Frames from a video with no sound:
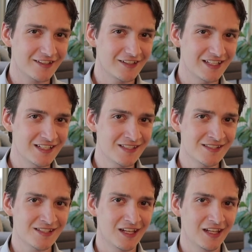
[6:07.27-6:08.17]
There
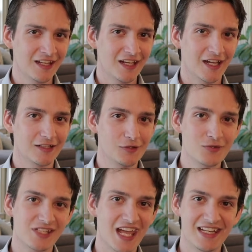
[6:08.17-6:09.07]
is a
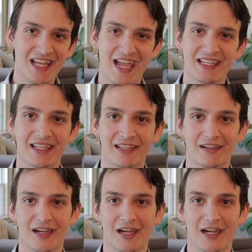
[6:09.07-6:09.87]
loose end hanging,